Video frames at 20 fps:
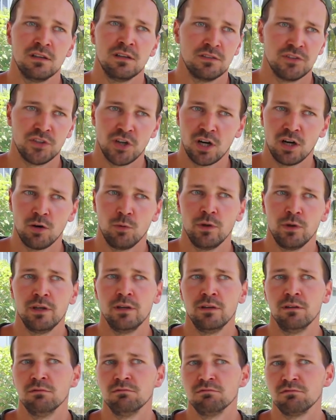
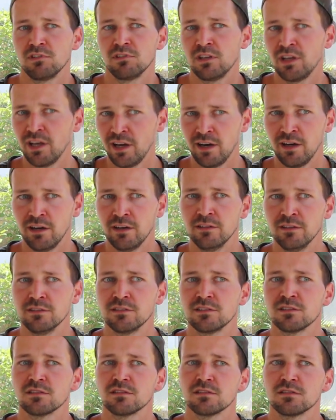Darwin,
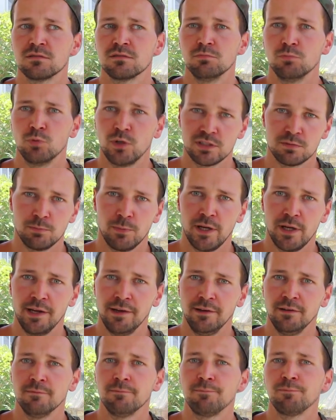Cairns,
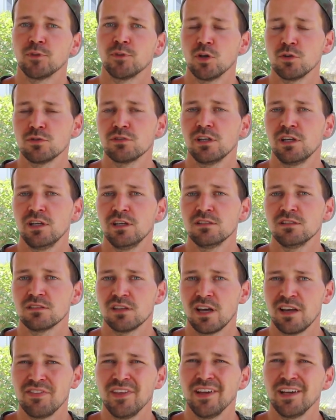Brisbane, those cities,
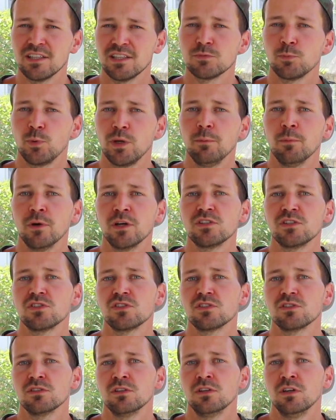I think it's pretty
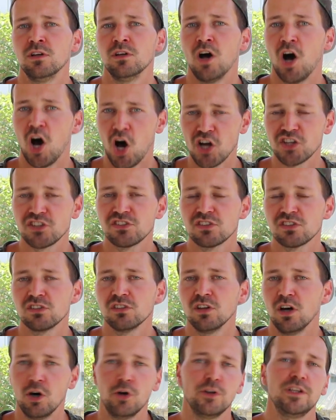much hot
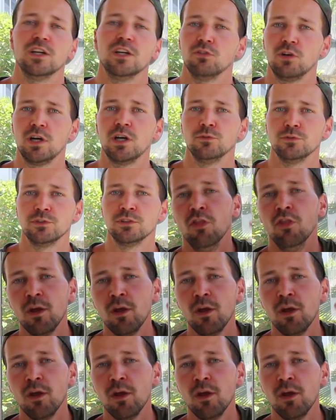all year round.